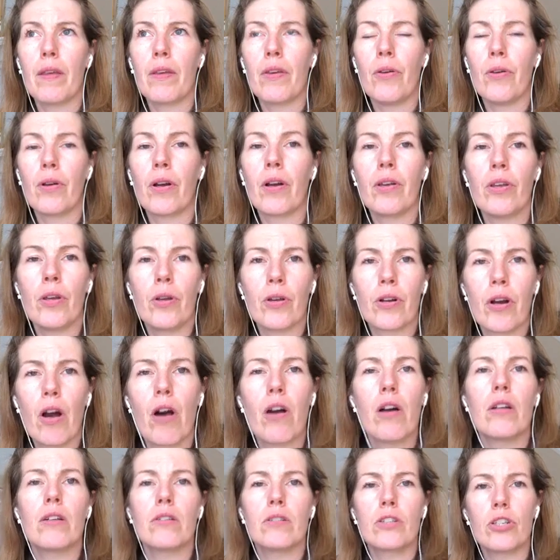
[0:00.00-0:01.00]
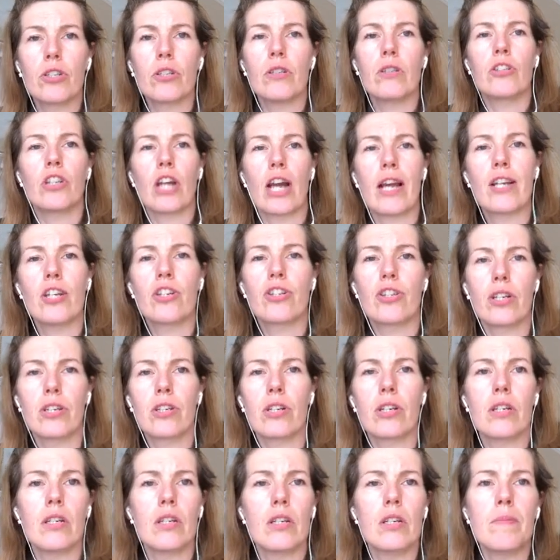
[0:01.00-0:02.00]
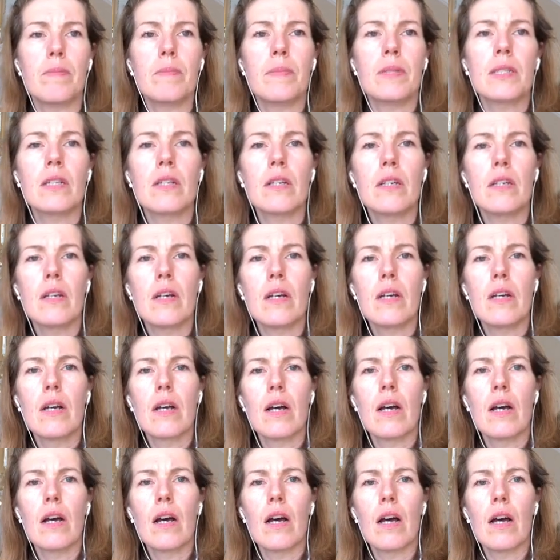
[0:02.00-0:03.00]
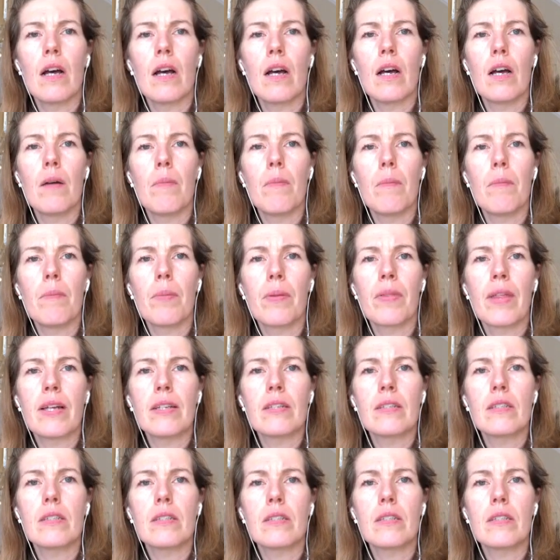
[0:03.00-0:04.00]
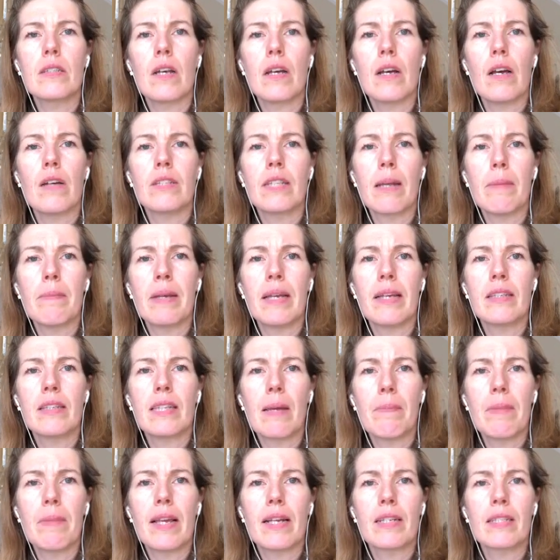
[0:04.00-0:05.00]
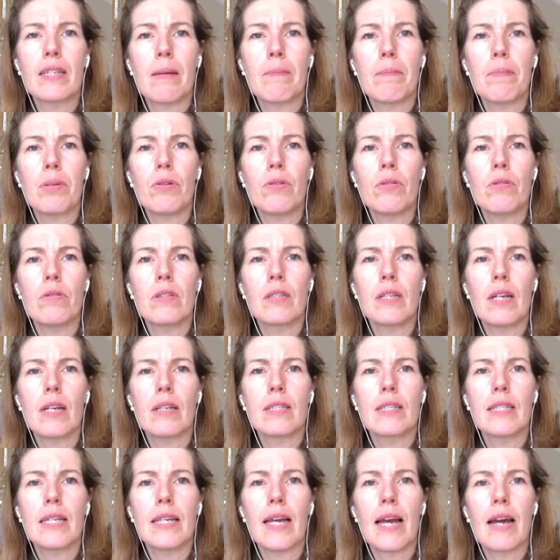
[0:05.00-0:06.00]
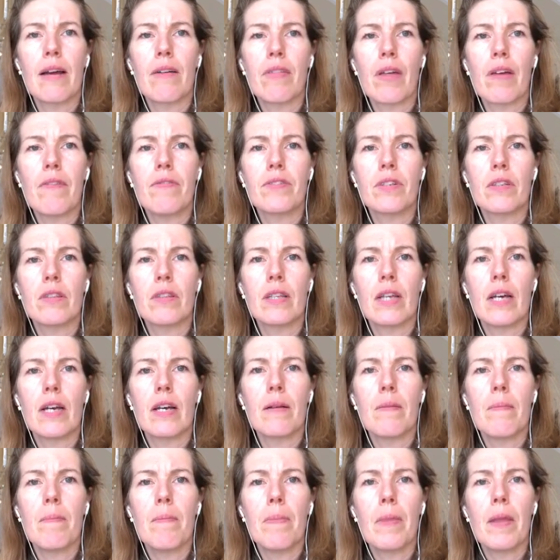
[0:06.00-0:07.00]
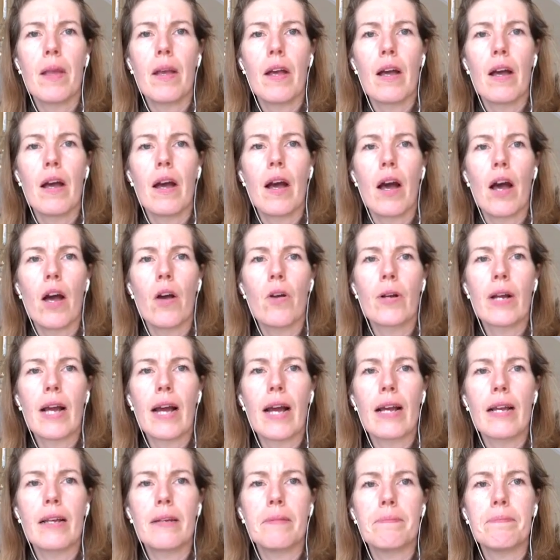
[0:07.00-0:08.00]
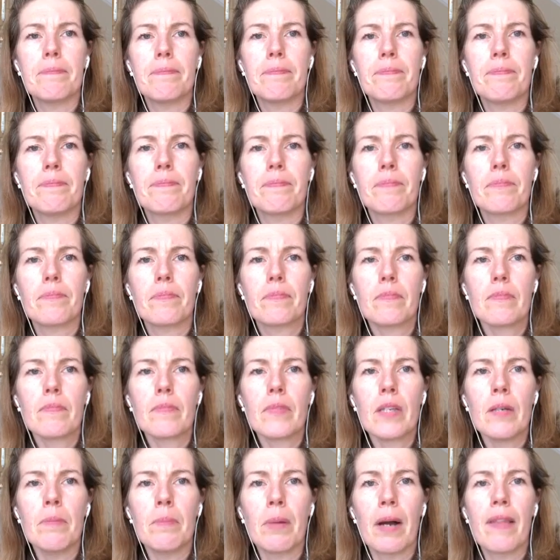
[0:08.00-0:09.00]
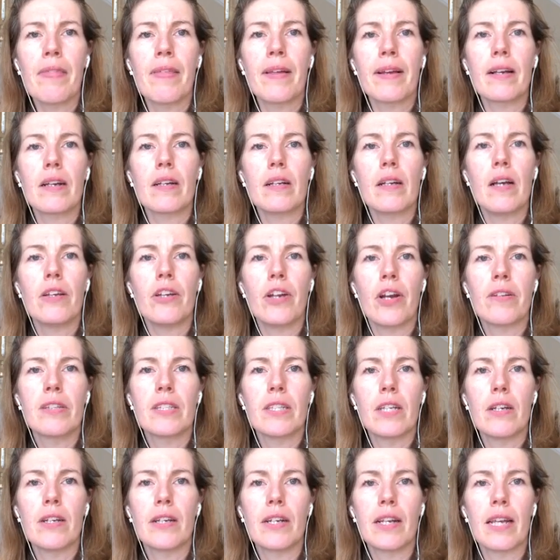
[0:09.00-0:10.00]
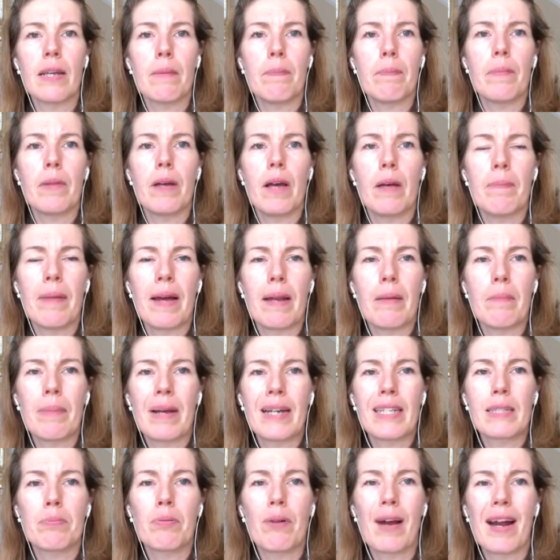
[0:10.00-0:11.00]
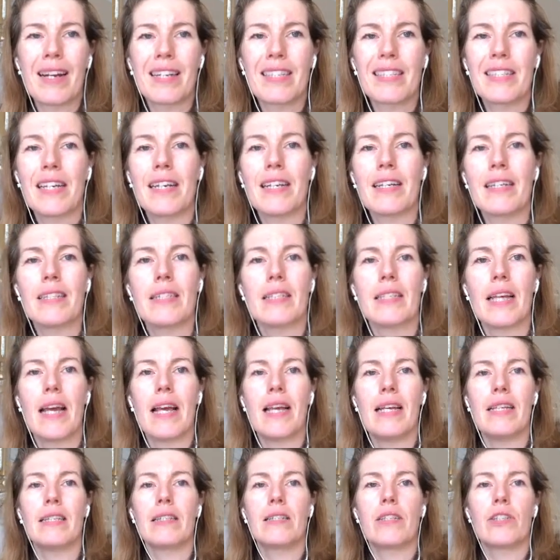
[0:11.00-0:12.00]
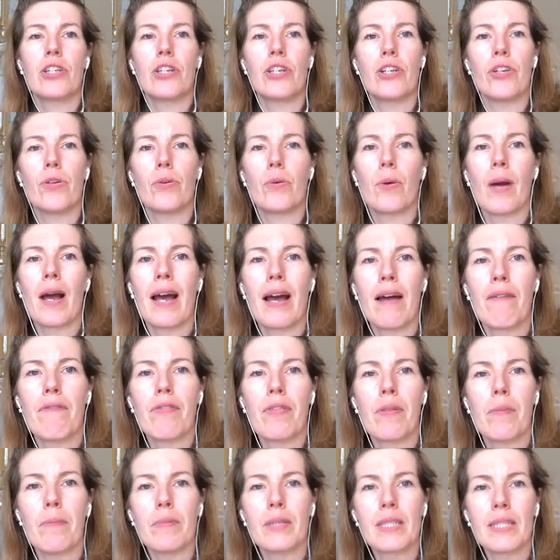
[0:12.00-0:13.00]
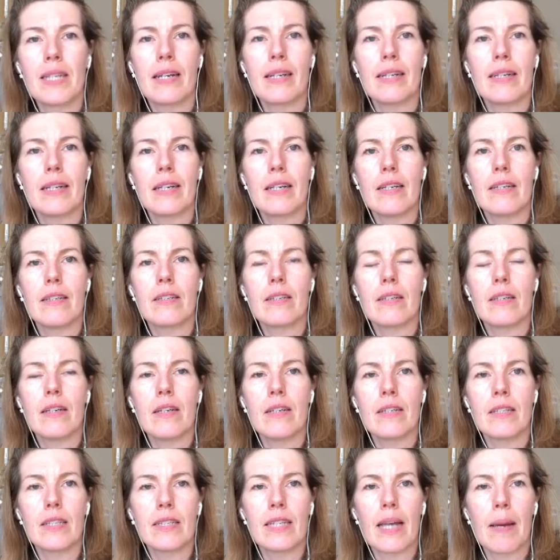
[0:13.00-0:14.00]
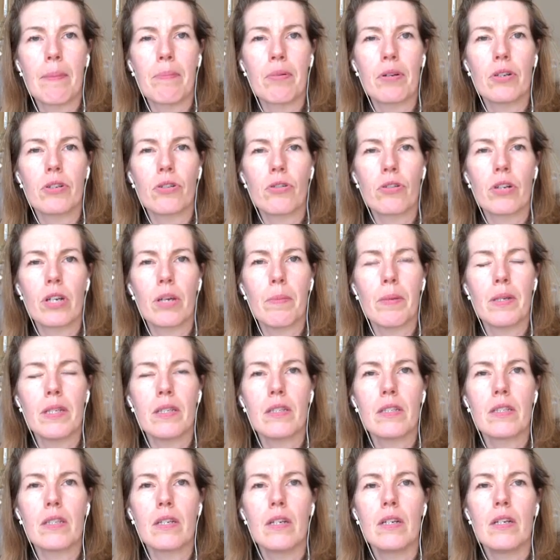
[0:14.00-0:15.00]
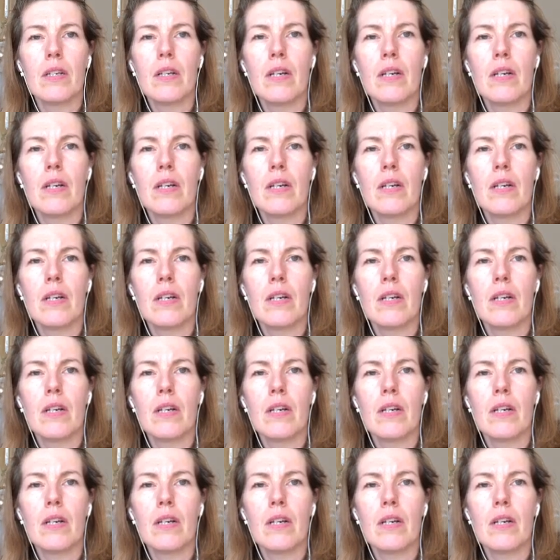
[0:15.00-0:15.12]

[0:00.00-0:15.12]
can't change the terms. But send me the examples and I'll see how they've done that. Okay, but I think certainly best practice is to have them signed as a separate document.